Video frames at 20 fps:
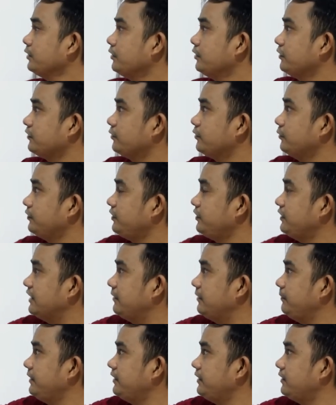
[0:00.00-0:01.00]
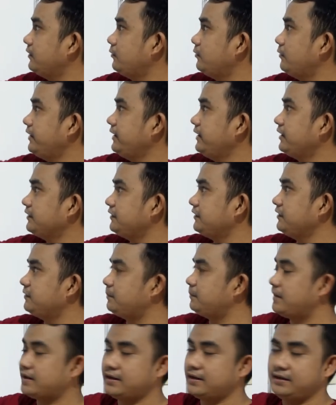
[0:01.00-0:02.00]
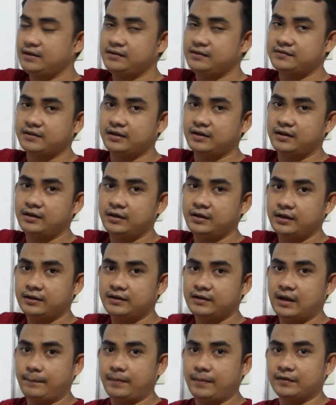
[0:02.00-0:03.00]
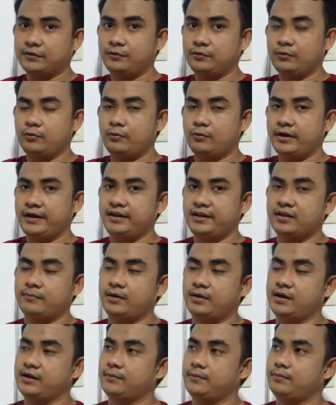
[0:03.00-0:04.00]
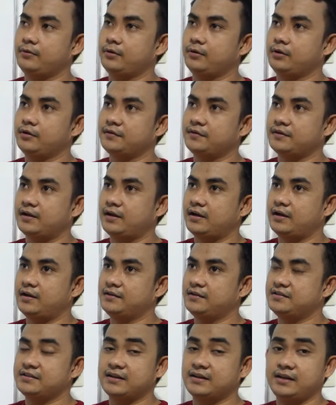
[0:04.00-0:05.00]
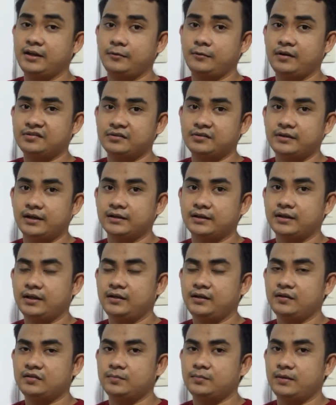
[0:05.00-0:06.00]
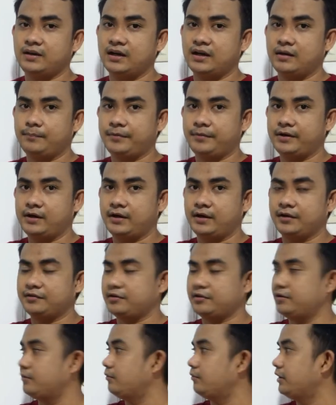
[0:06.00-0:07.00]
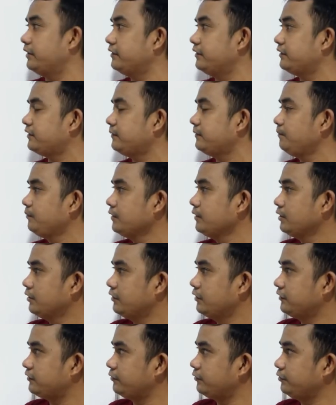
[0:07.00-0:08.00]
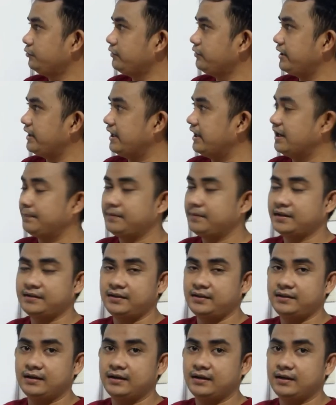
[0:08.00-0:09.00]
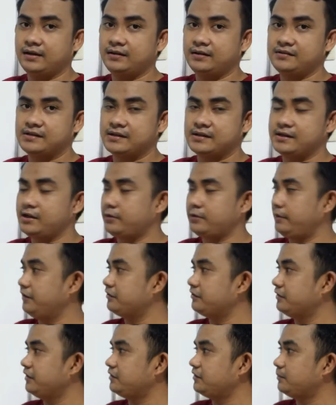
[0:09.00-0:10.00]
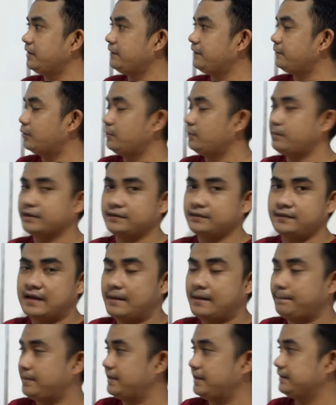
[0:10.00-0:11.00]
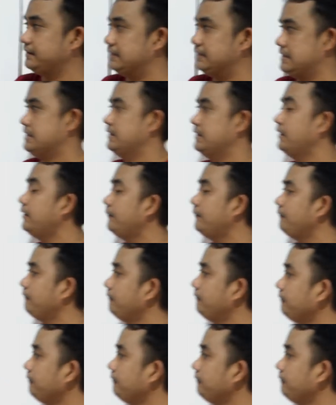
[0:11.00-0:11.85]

So, sinabi na y-axis parallel siya, dapat yung y na variable sa general equation natin is mag-appear lang siya na once. So yung hinahanap natin na general equation is may format dapat na